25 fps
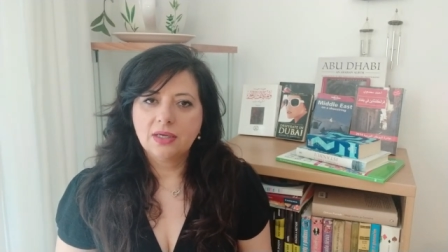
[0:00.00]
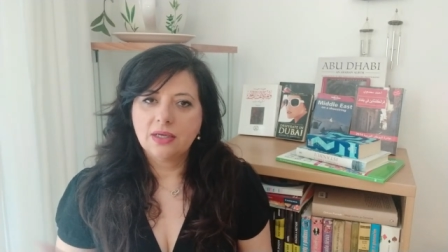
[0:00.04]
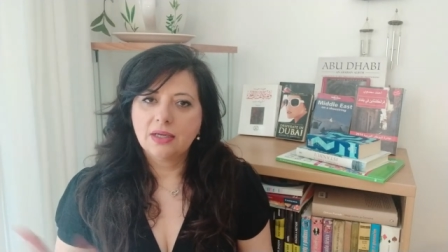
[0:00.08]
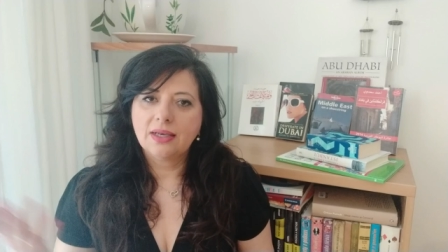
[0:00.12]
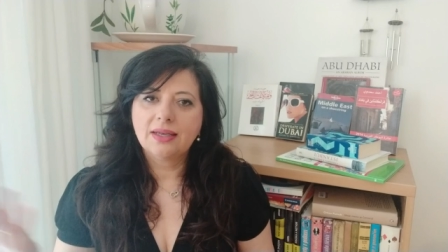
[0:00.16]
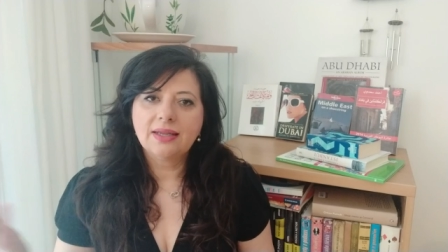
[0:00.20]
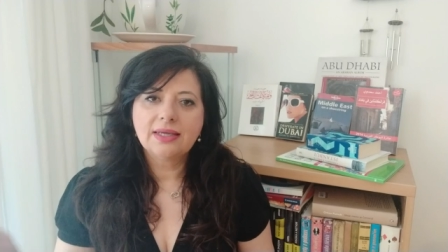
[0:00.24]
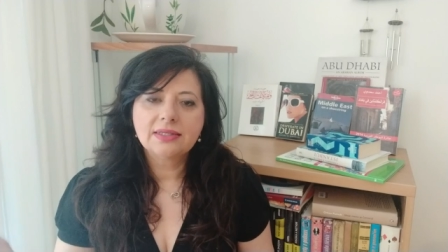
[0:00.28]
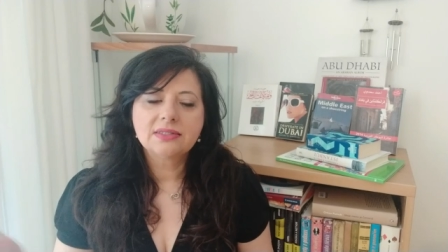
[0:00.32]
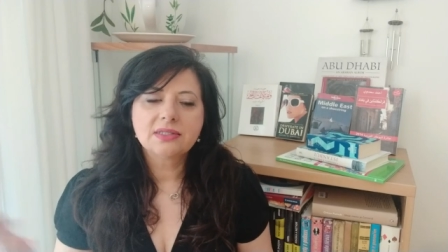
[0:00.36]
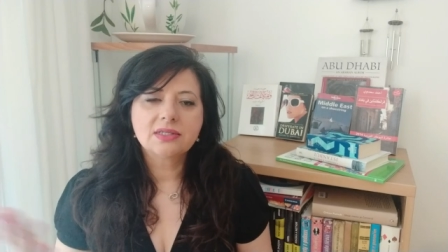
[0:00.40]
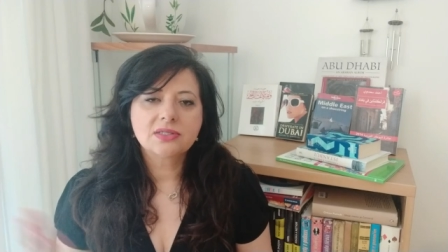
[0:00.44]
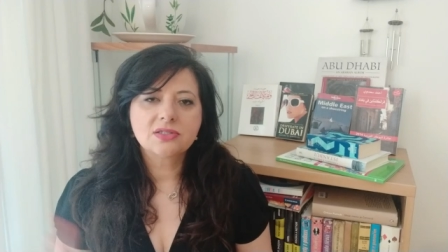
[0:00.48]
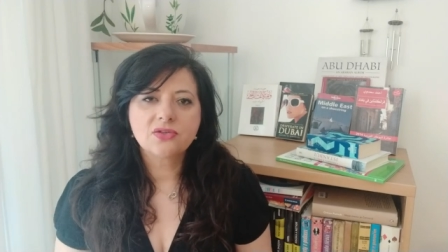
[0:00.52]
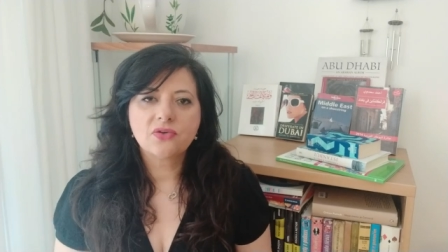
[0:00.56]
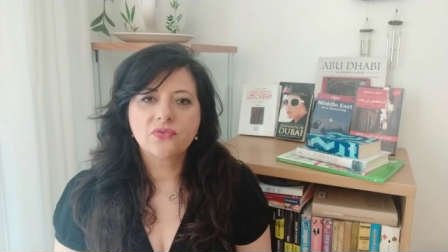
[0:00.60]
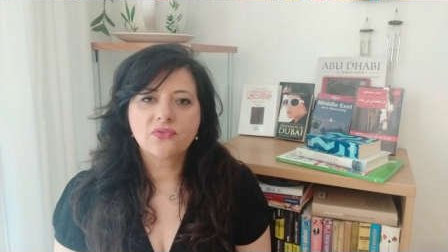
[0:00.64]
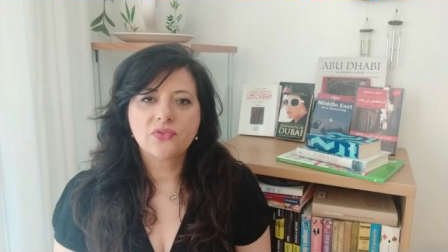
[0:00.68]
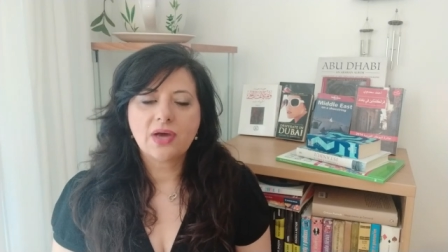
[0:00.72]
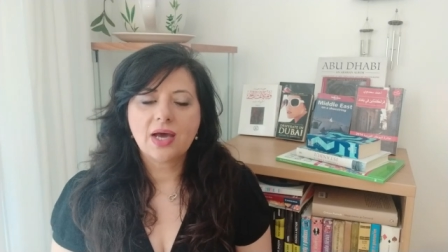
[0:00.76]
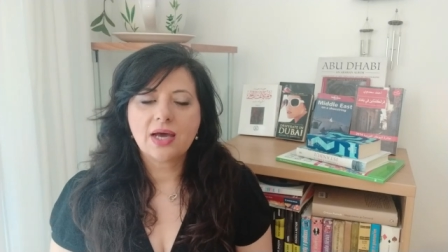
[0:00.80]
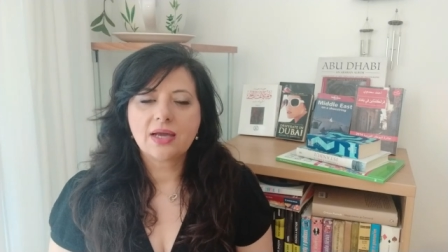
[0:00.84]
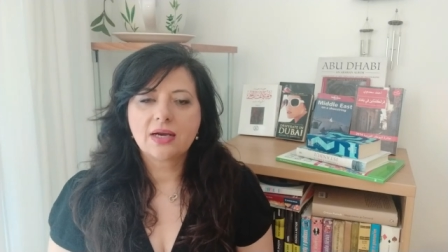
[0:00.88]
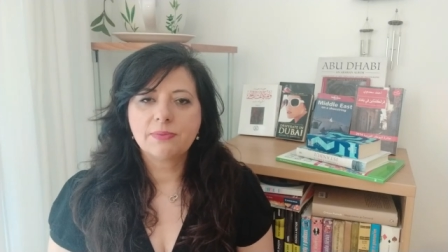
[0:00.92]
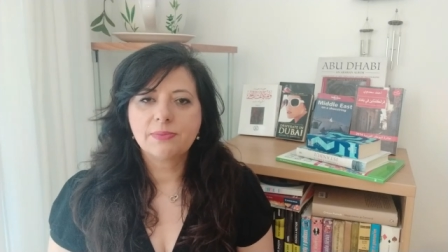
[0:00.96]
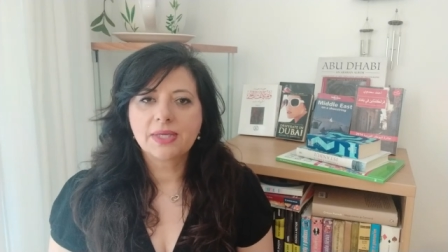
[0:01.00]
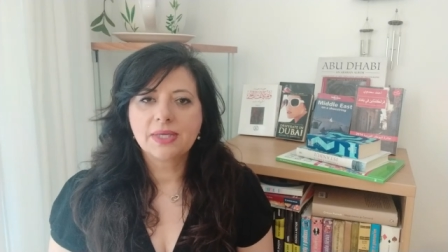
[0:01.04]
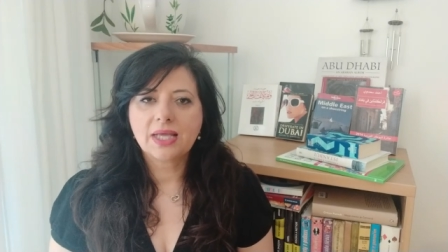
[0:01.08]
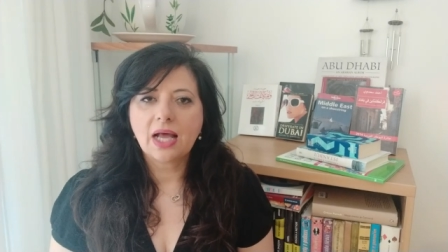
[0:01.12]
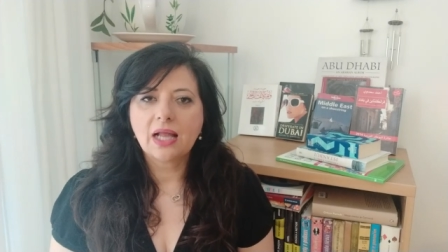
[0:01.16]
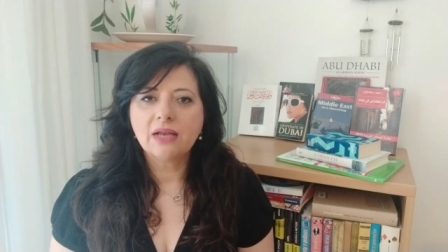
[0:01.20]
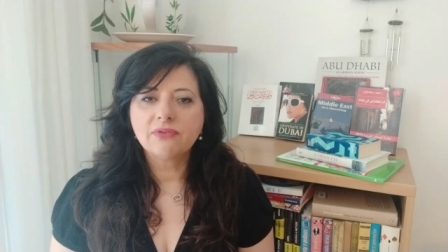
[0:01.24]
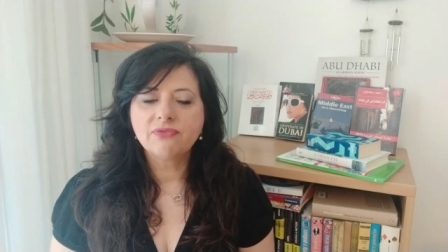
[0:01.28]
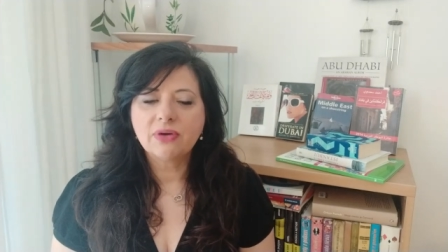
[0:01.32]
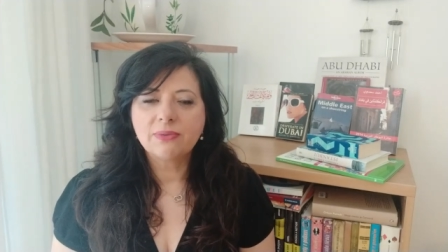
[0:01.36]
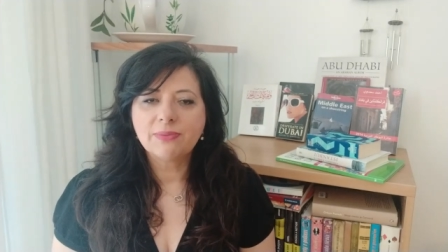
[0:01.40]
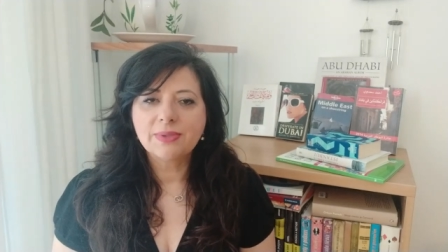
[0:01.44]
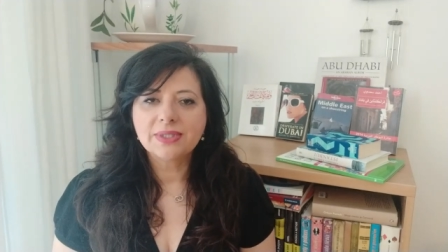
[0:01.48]
letters of the Arabic
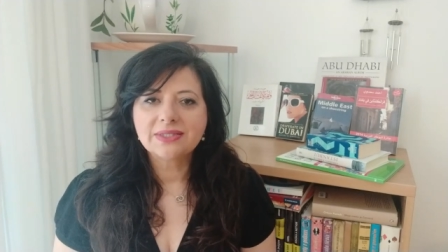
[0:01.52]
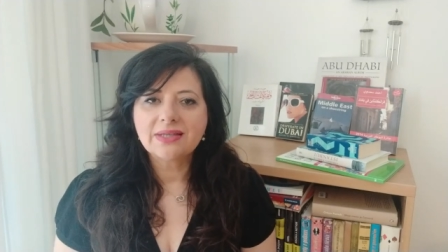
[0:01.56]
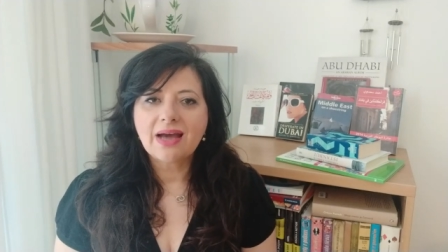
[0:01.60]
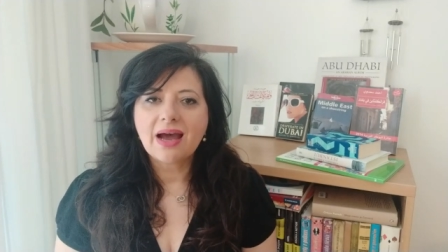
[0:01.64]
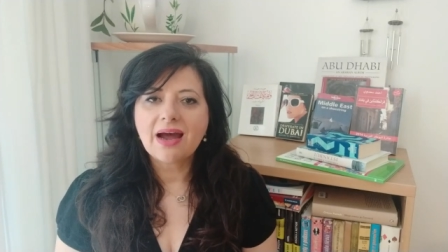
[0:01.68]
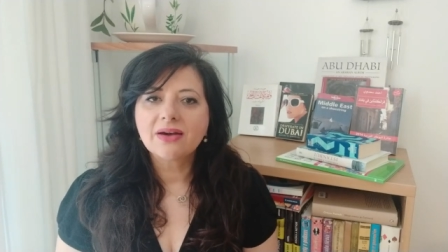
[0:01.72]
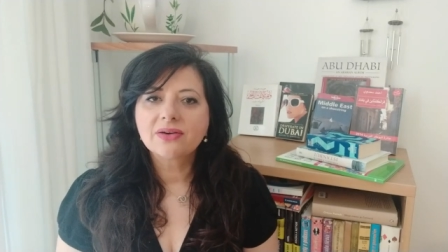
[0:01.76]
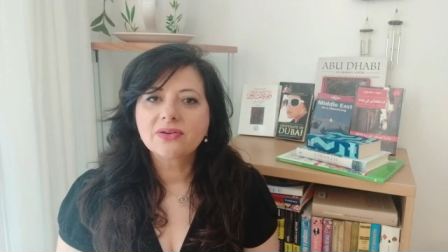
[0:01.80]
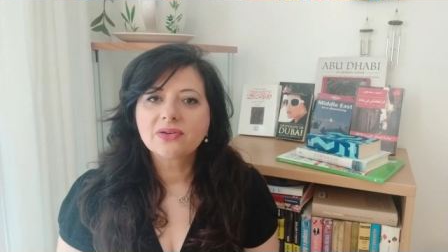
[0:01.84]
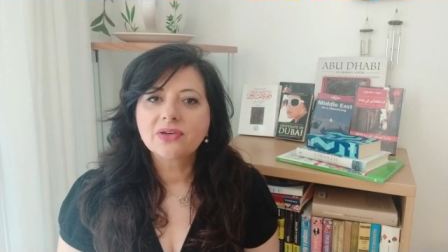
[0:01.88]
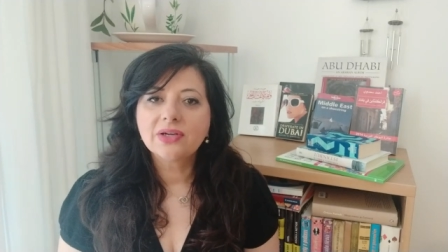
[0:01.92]
alphabet are